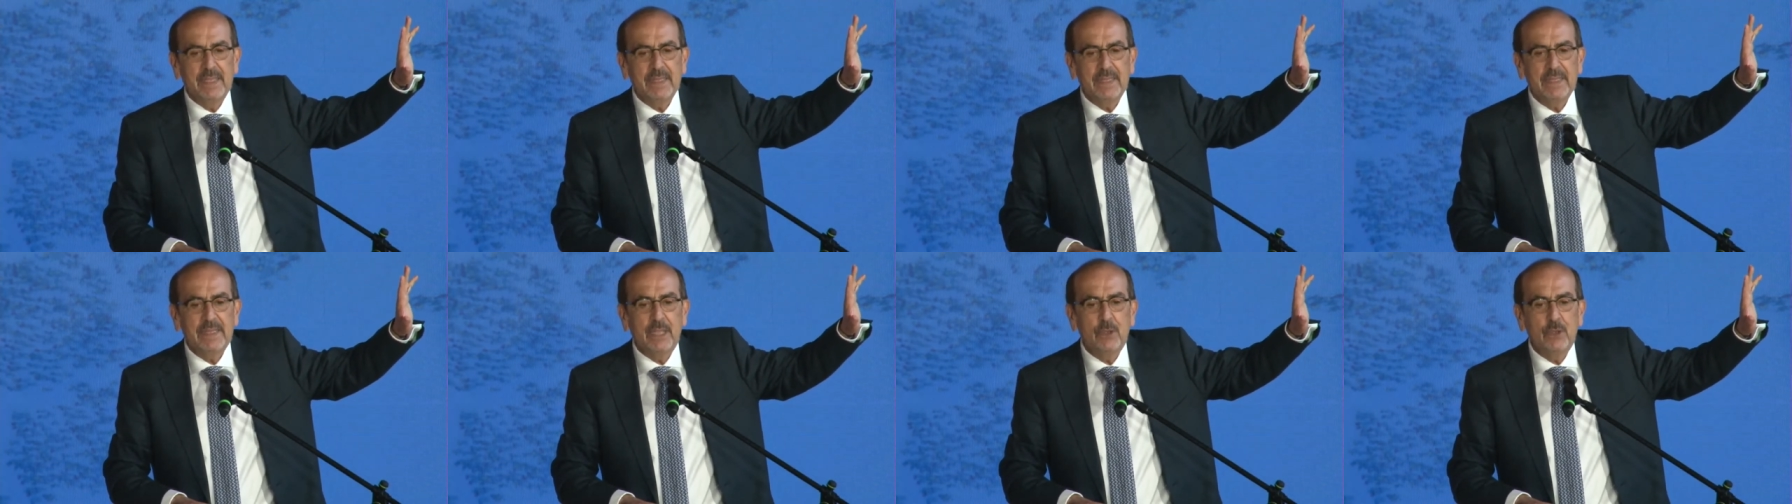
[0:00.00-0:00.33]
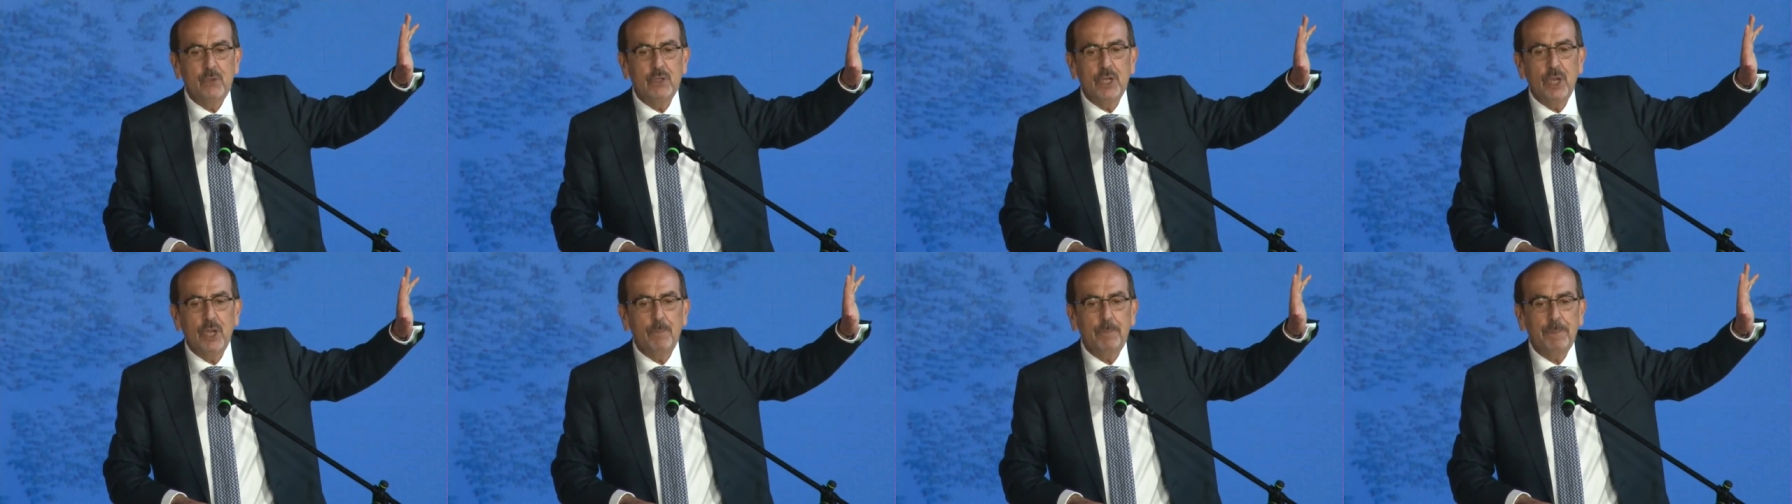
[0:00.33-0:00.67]

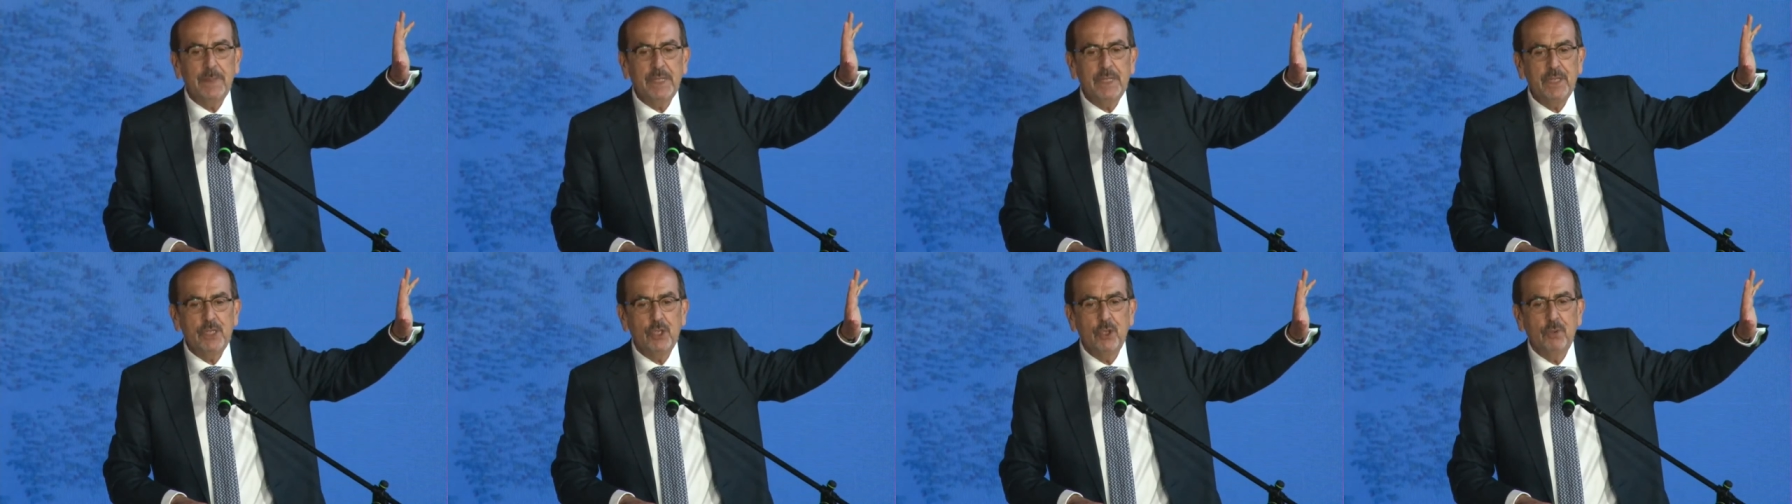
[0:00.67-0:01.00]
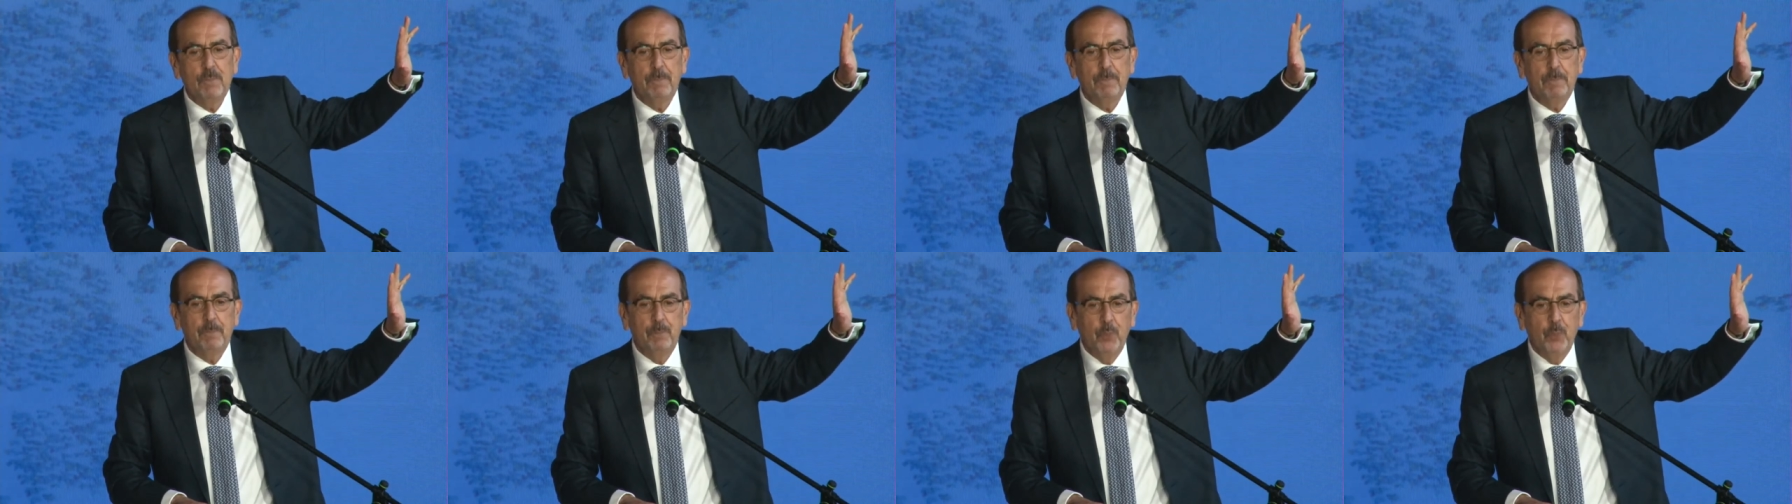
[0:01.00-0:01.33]
very
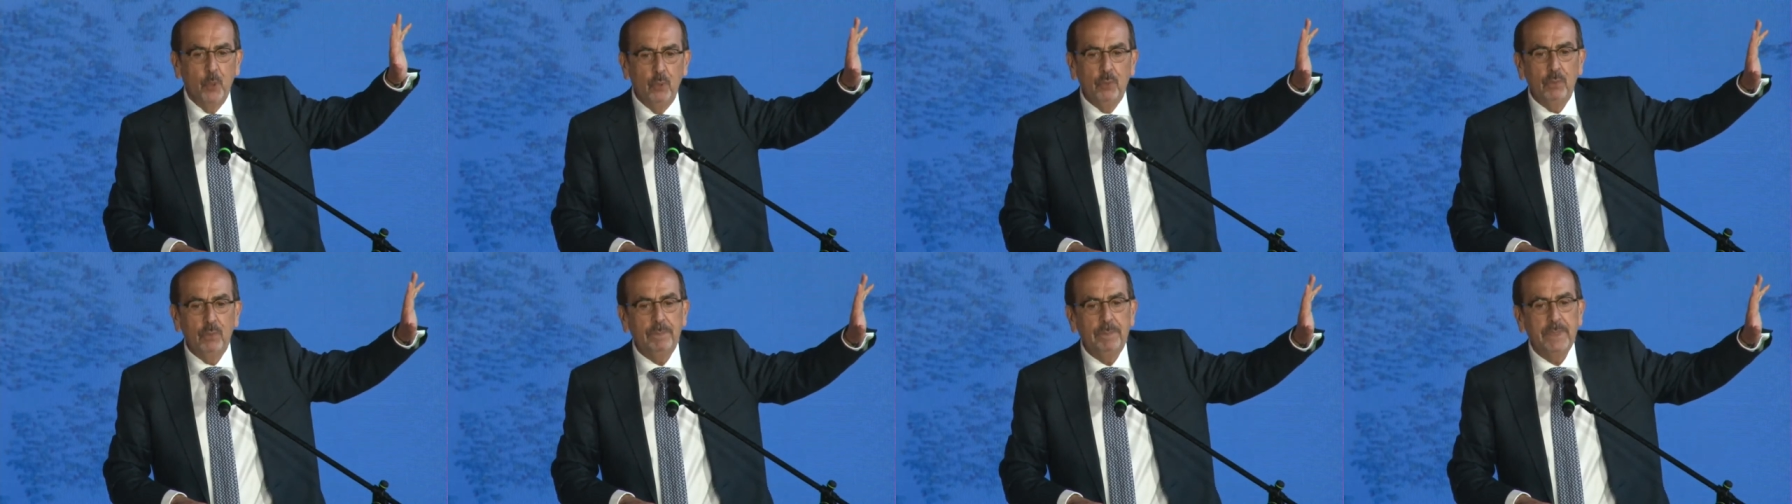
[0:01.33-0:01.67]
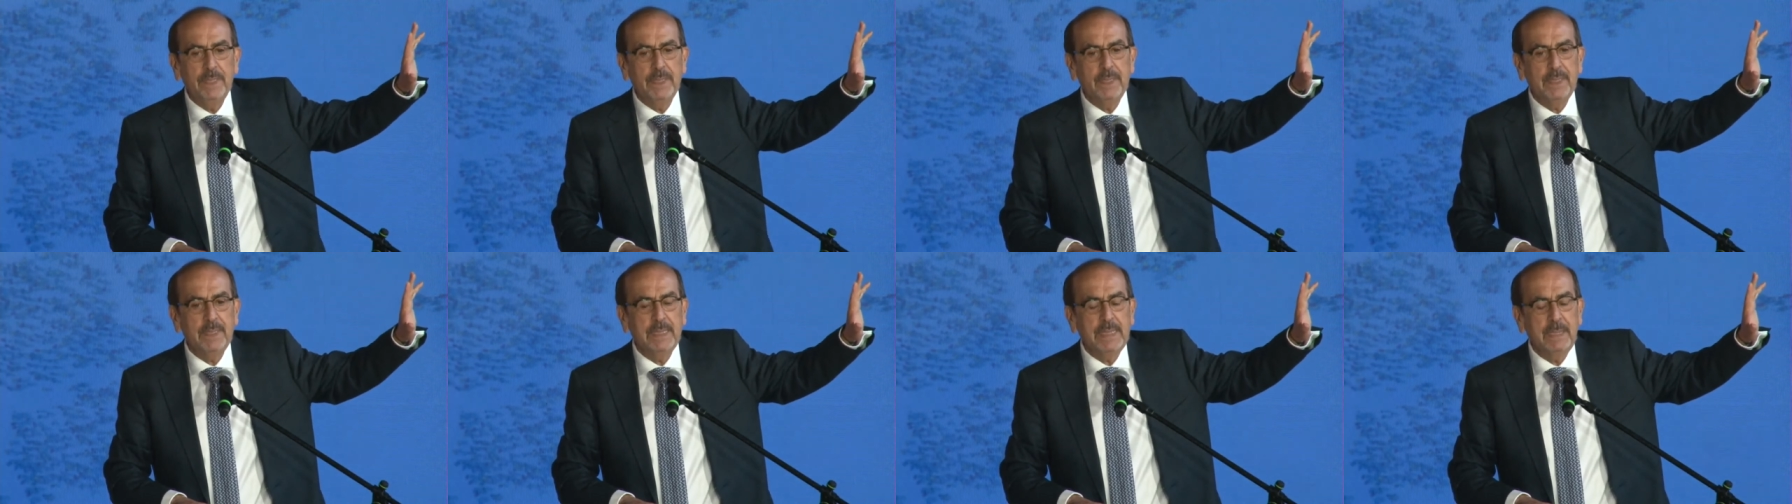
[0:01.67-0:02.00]
dependent on the
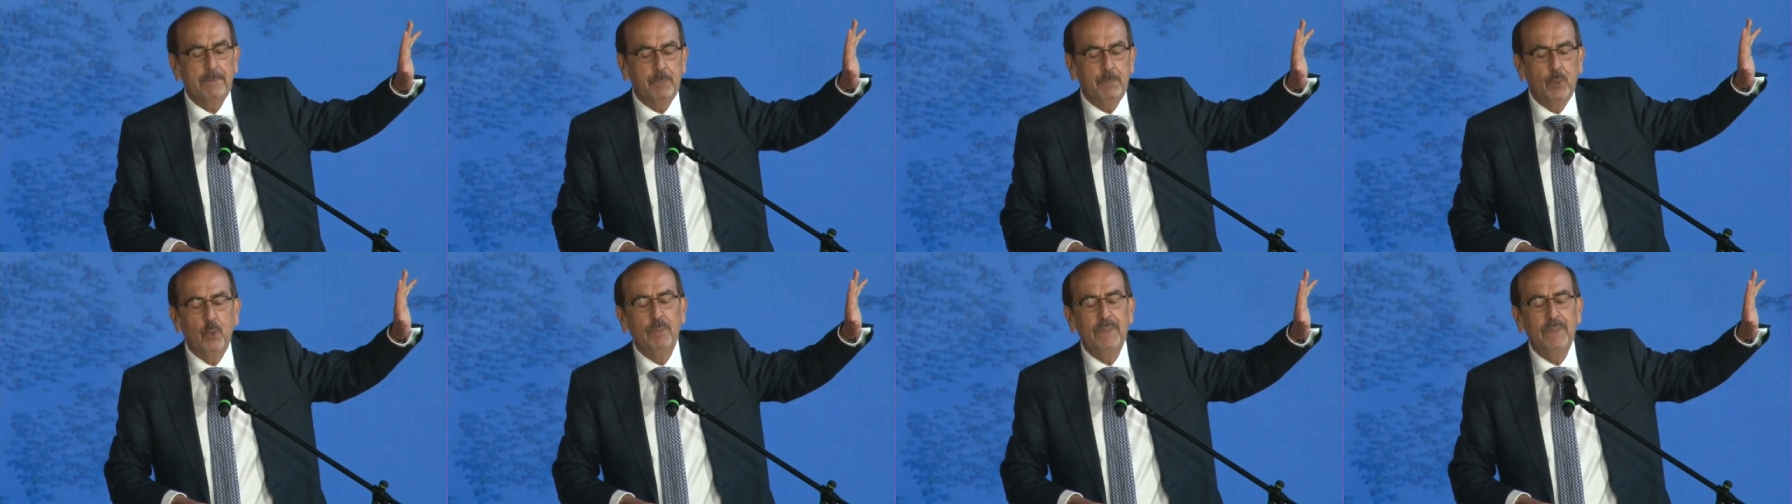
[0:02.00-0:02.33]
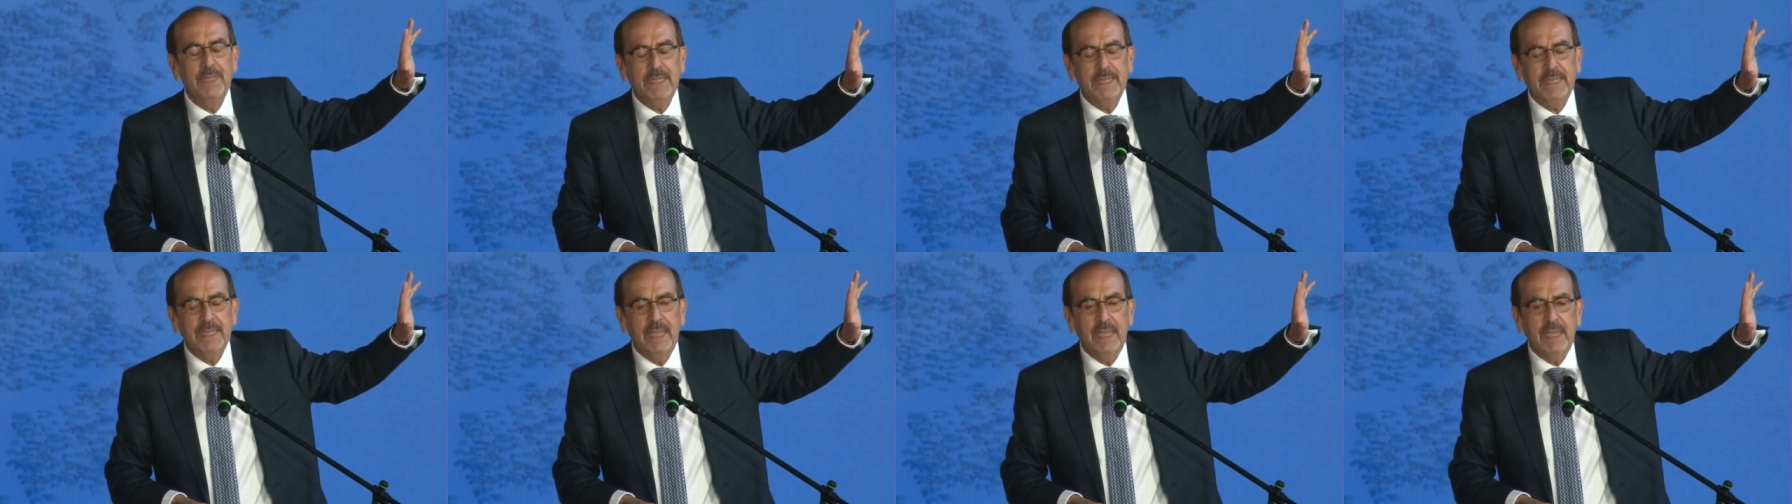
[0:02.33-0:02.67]
public
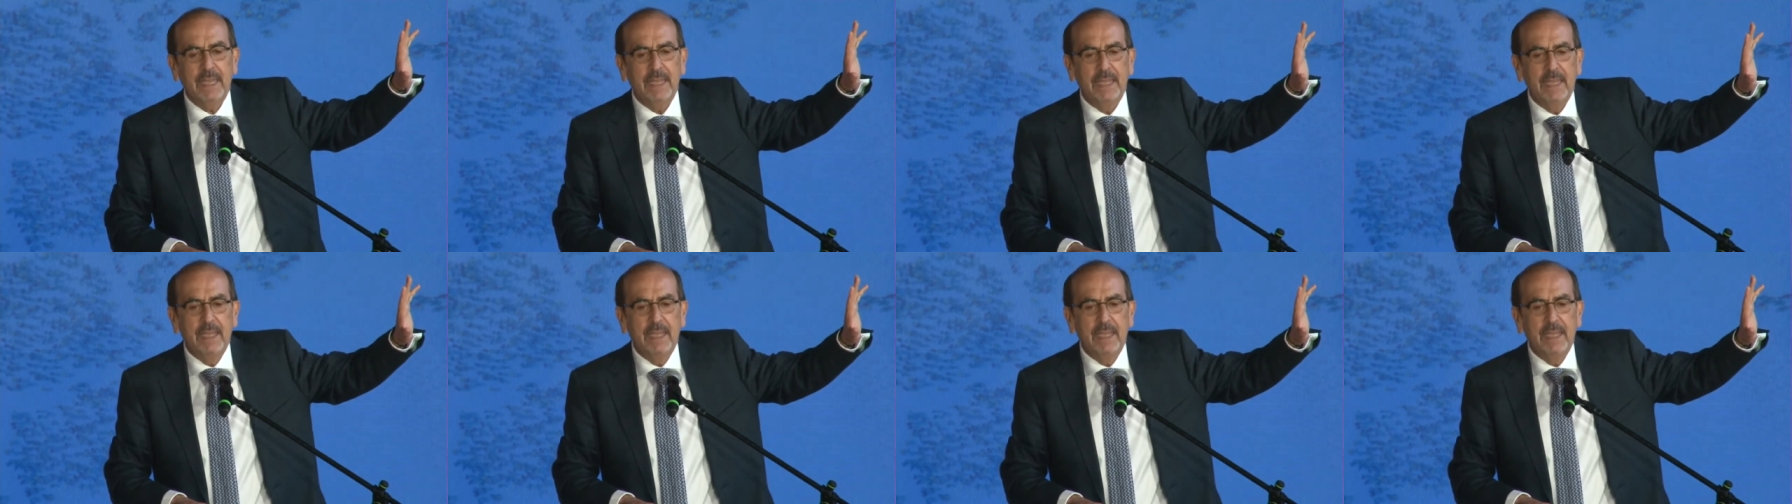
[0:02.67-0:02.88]
opinion,